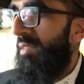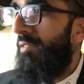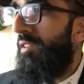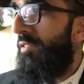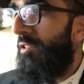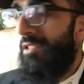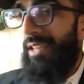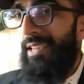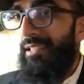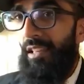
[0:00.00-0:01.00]
Even if you're just
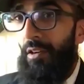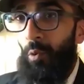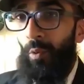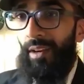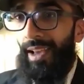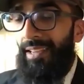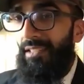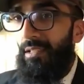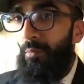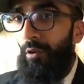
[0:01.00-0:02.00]
isolated and you want to
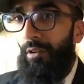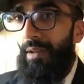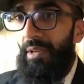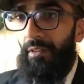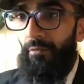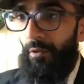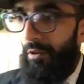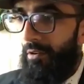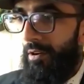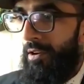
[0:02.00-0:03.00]
access programming for
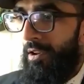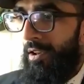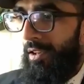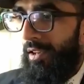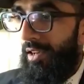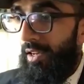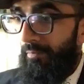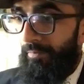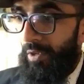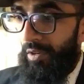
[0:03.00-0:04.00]
your,
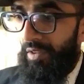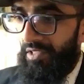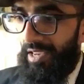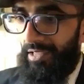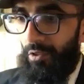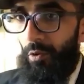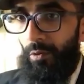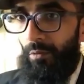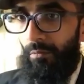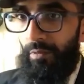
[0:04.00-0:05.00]
IFSSA has a
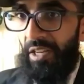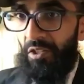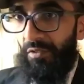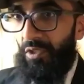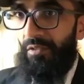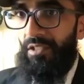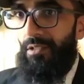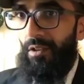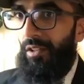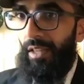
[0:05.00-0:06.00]
whole range of
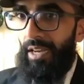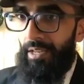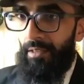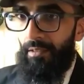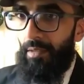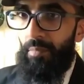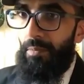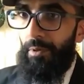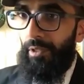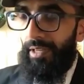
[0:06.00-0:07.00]
services online that
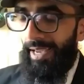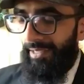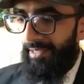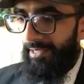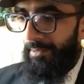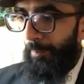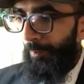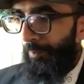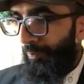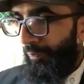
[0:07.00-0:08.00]
people can access.
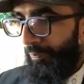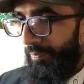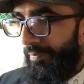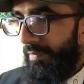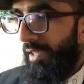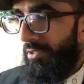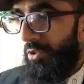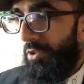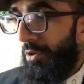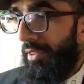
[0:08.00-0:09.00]
So
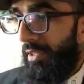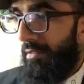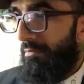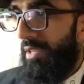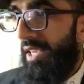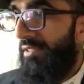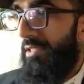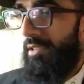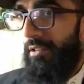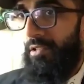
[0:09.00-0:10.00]
knowing that IFSSA's
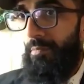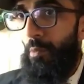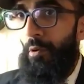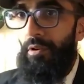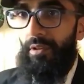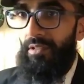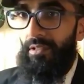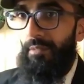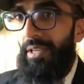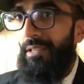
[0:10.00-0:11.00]
their support is
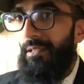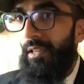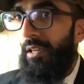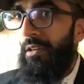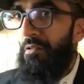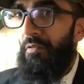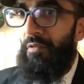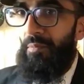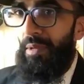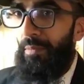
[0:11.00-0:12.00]
the biggest thing
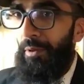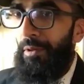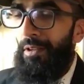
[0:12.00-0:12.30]
for people,